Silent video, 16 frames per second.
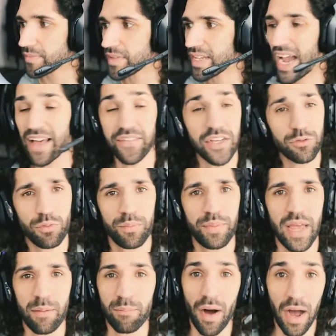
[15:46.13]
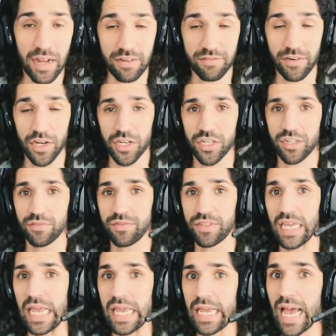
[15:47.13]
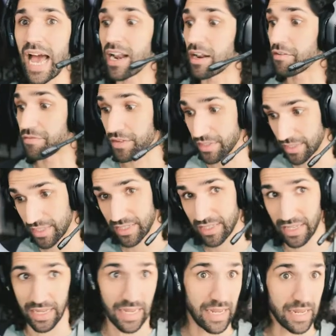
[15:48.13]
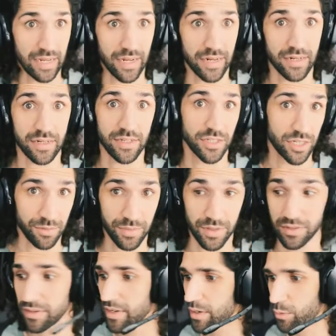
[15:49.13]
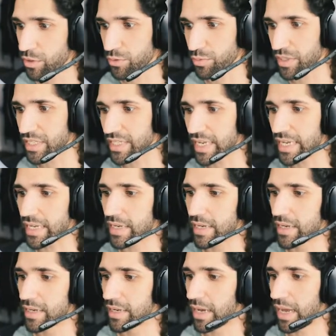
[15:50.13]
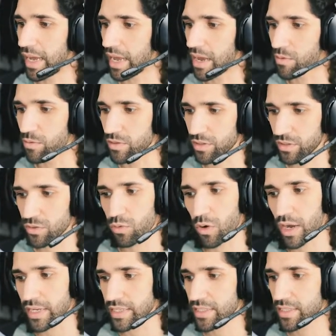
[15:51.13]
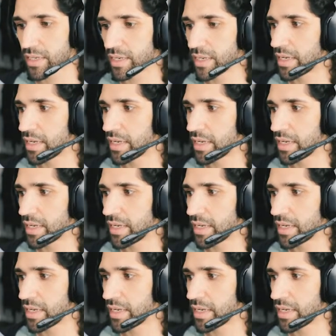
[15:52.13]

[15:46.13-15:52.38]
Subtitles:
And this would be a minor version of the elephant that he can summon, which we see once or twice.